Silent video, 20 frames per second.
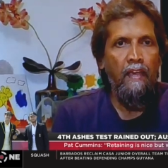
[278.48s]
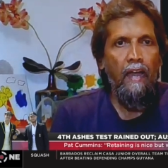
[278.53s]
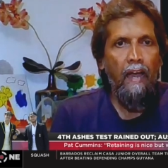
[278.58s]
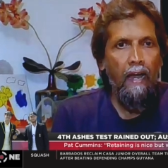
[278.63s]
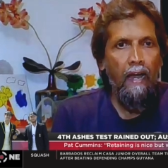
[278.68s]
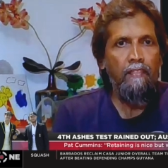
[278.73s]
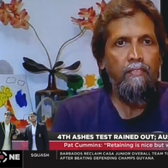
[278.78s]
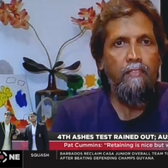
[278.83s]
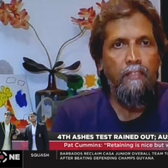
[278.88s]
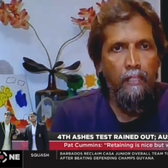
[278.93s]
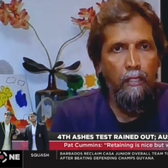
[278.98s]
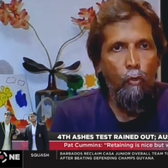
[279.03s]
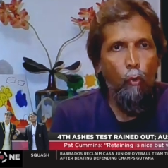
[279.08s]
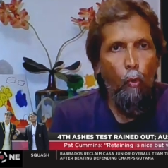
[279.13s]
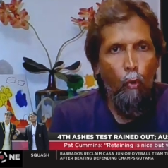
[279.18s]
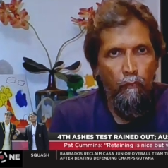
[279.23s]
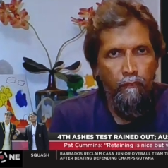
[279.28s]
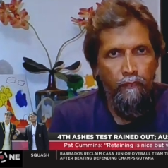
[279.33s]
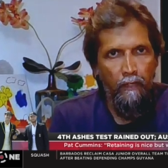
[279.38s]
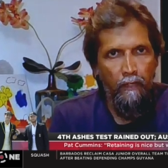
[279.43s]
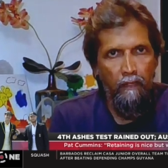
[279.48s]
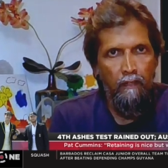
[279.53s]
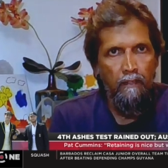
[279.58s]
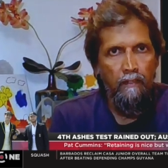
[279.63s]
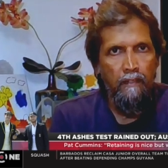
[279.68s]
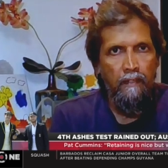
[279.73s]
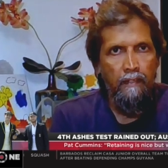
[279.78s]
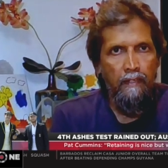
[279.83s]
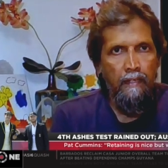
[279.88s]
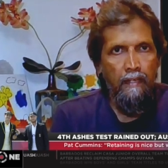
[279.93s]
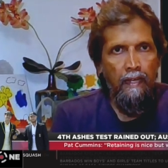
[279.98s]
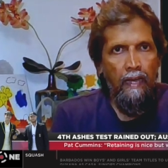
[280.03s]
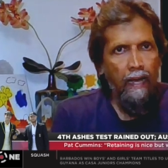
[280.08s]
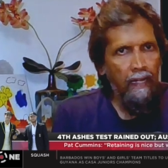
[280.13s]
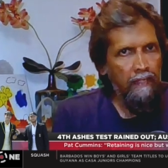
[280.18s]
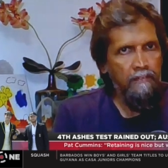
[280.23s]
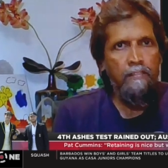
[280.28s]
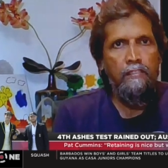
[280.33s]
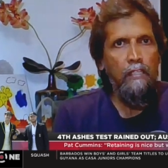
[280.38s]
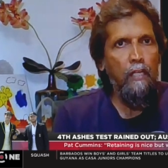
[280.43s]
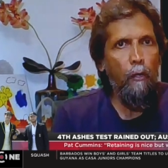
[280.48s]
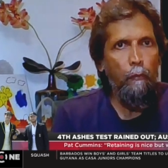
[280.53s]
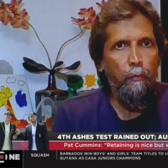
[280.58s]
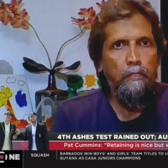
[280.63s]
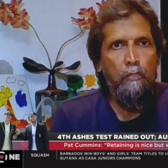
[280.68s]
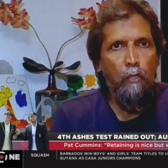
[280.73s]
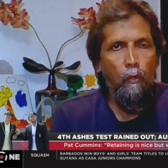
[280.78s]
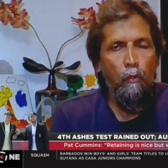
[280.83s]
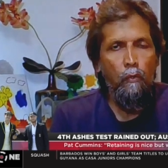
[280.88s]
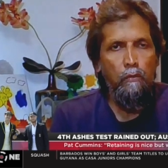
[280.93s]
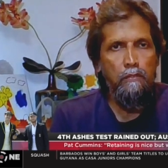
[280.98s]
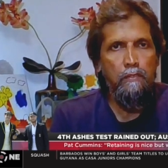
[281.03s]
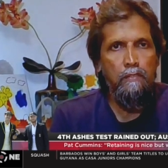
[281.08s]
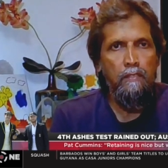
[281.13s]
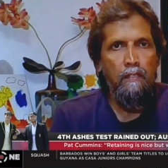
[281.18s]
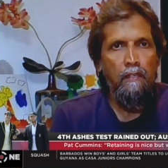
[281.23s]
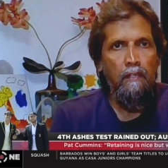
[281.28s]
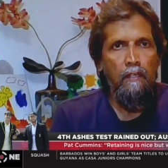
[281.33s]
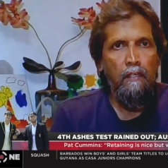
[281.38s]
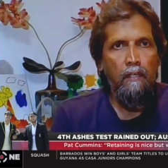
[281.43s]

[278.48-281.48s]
at the Oval and see how it goes.